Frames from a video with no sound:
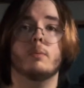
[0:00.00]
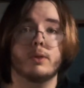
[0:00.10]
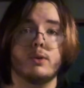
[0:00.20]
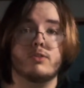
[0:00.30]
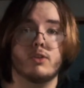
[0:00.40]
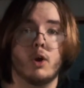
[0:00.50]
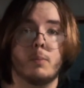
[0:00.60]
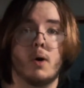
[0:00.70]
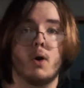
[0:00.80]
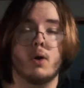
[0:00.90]
Blue
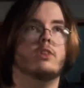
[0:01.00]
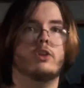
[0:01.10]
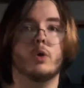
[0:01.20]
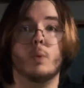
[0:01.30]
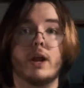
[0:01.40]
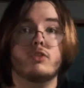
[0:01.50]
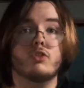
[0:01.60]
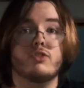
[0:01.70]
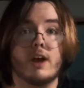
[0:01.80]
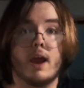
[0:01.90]
Snowball, the Razer
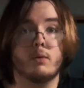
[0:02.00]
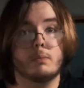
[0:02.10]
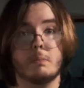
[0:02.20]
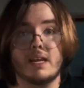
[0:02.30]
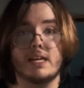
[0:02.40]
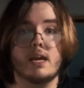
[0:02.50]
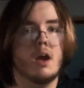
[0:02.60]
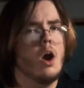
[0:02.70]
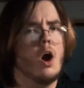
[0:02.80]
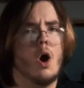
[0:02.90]
Siren Mini,
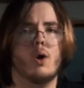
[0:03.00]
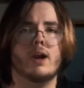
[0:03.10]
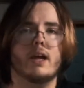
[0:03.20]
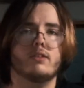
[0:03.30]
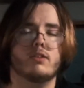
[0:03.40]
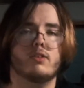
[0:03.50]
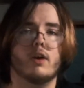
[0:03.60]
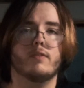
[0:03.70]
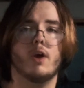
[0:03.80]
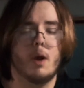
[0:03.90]
all kinds of stuff.